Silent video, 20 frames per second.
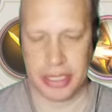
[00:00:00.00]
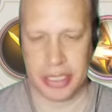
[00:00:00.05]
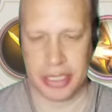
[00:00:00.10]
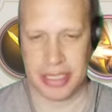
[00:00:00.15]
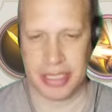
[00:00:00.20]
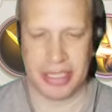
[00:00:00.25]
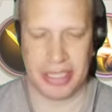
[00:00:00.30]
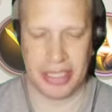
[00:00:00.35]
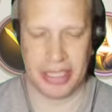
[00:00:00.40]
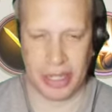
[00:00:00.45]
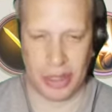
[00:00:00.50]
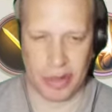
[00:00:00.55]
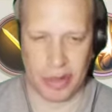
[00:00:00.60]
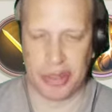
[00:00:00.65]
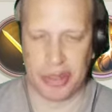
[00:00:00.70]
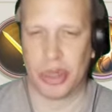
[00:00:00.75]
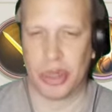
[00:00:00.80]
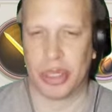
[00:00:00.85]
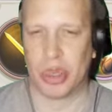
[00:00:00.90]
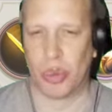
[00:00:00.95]
It's, you know, if
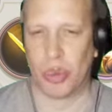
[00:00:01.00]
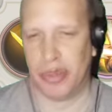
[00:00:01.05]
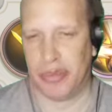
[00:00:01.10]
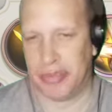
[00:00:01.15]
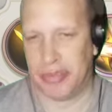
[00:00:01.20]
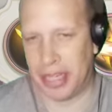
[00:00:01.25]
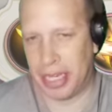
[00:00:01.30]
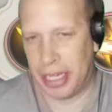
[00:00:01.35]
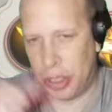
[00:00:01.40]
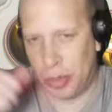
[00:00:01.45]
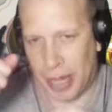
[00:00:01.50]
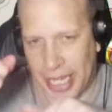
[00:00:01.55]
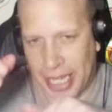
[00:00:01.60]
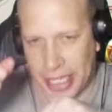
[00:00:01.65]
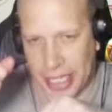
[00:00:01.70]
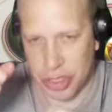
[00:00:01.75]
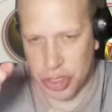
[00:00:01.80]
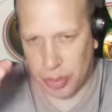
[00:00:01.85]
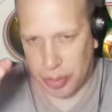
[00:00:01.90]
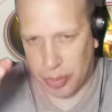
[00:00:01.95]
you're in a real fight, you might
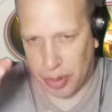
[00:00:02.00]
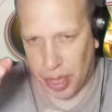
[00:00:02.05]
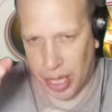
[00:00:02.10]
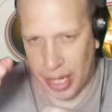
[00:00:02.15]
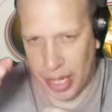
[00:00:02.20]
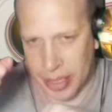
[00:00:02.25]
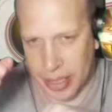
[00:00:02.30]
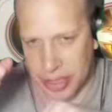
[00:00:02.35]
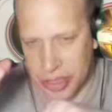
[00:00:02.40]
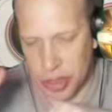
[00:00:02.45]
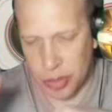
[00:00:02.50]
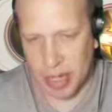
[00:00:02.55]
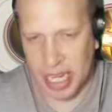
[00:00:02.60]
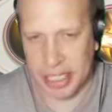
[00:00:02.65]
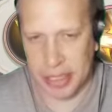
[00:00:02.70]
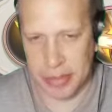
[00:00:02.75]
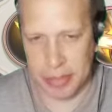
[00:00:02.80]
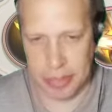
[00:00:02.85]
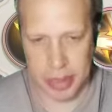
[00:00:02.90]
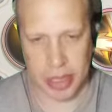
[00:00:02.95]
get surprised, you might
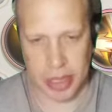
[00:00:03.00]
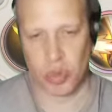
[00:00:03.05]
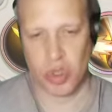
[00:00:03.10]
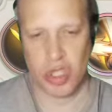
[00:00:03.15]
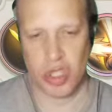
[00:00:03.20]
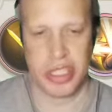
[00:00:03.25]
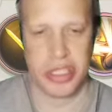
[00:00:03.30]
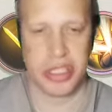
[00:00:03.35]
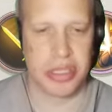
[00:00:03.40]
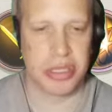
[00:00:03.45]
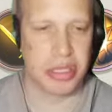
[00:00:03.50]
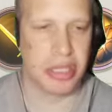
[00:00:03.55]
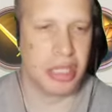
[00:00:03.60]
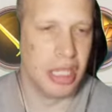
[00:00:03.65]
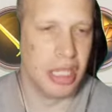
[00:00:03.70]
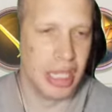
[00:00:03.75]
get bum rushed.